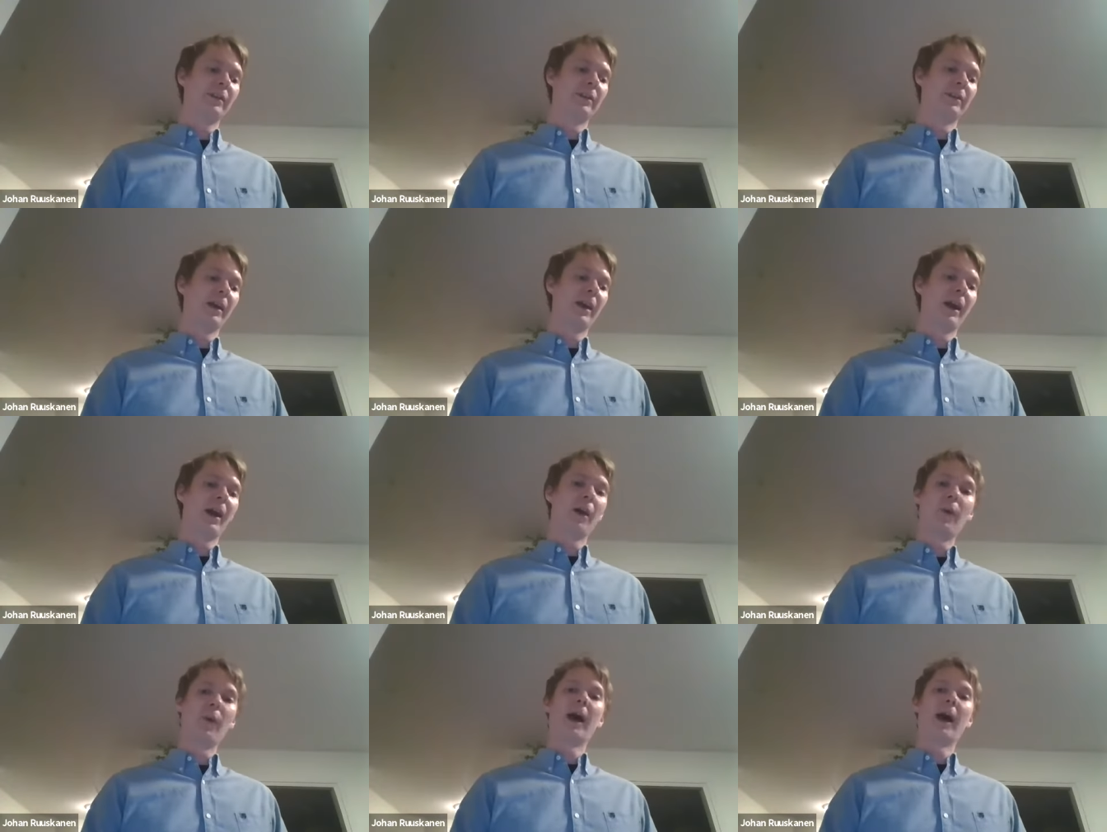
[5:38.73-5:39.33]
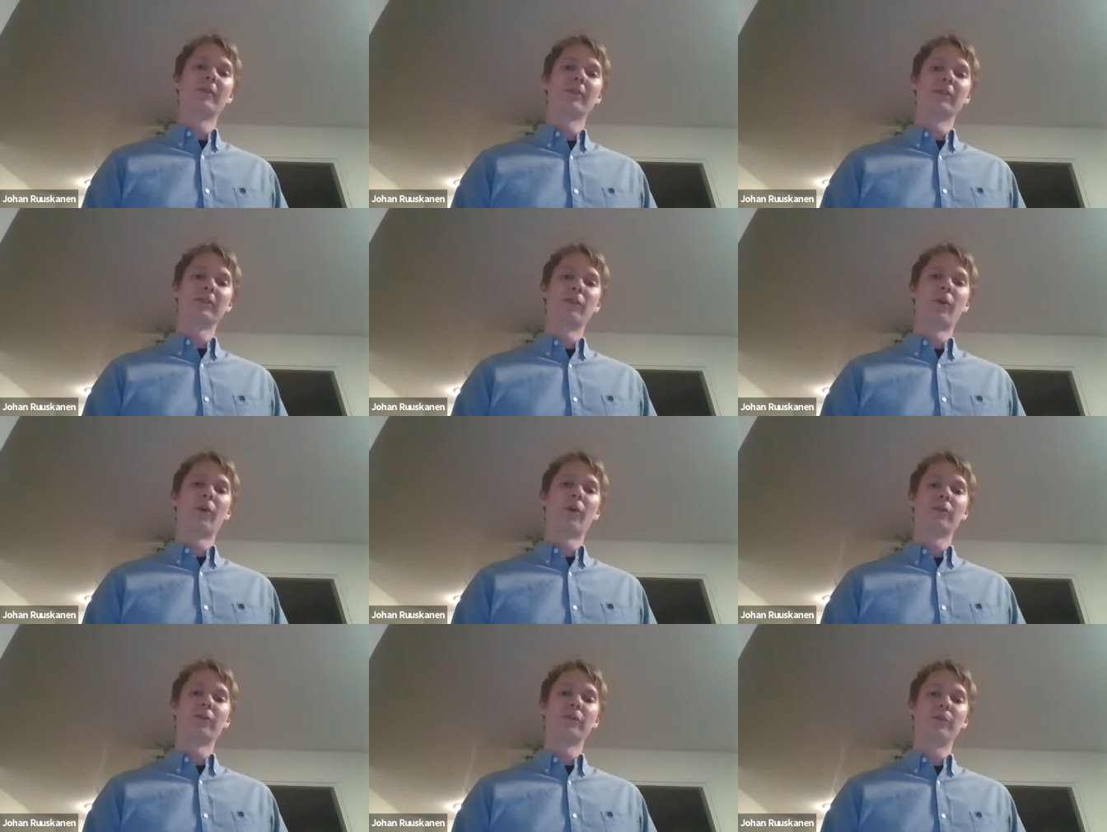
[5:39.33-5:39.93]
they arrive and
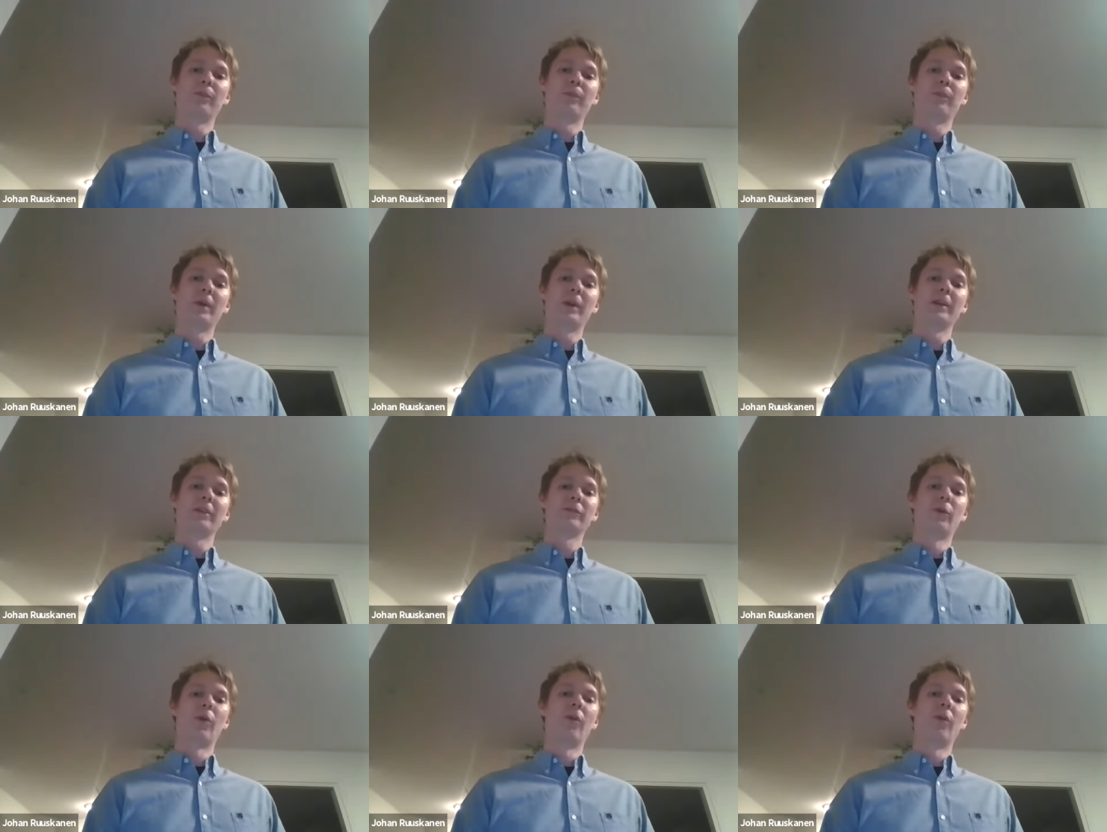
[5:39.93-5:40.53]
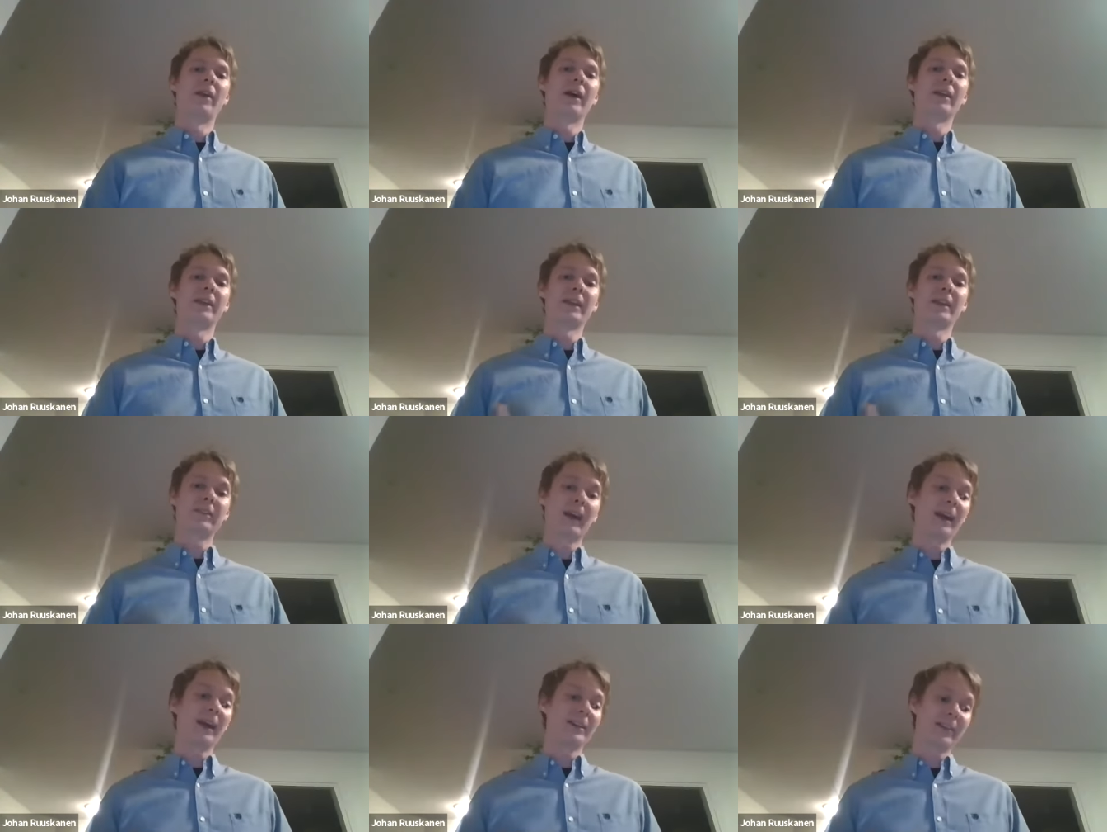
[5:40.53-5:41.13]
start being served at
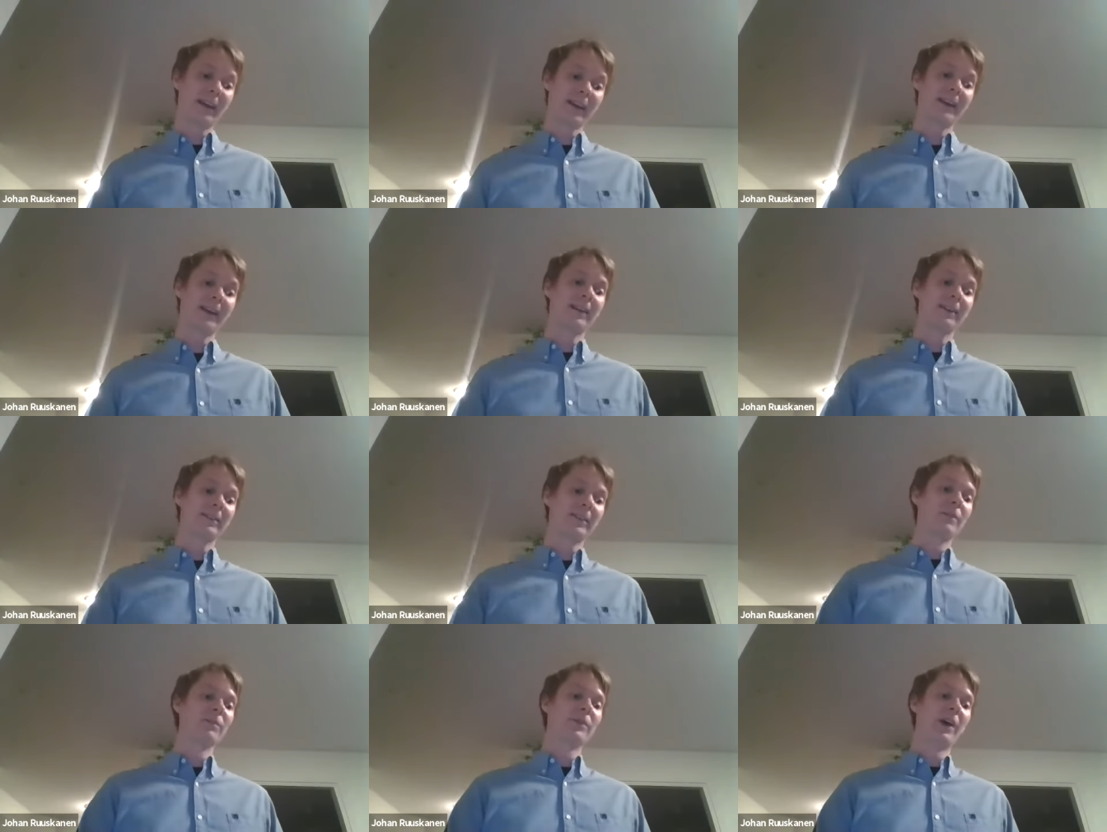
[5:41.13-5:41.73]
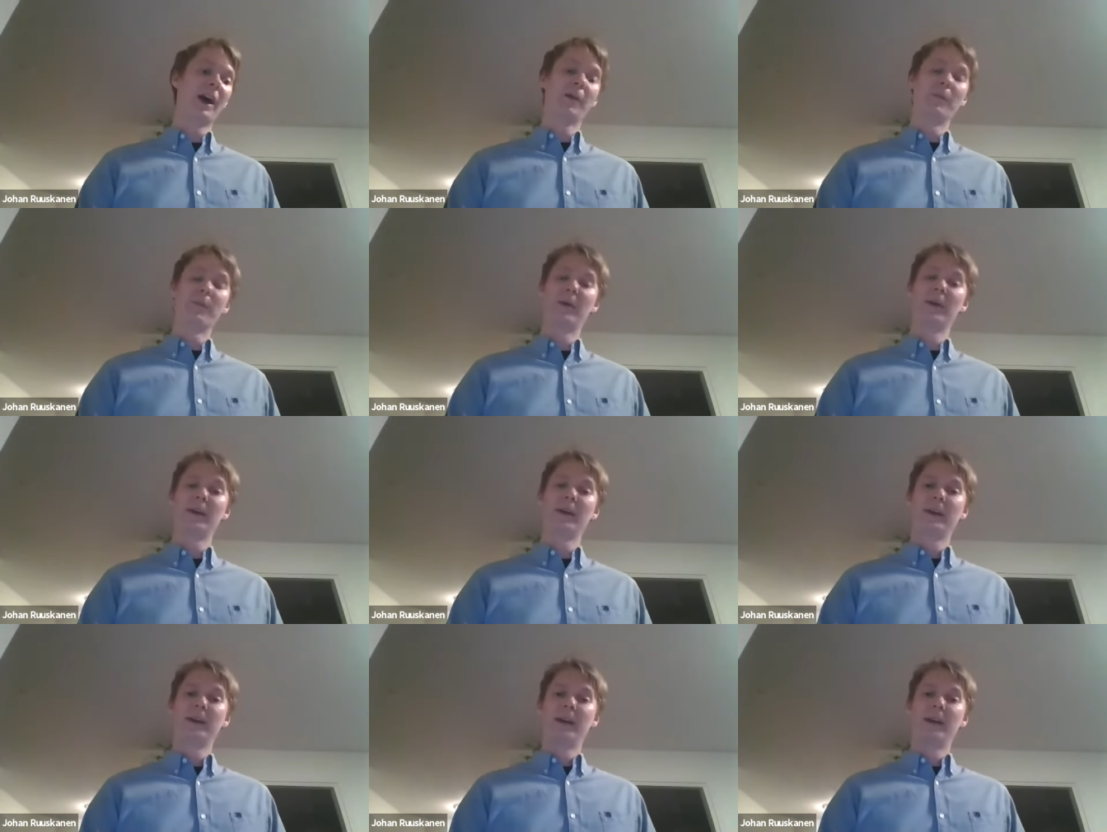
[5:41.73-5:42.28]
exactly the same time,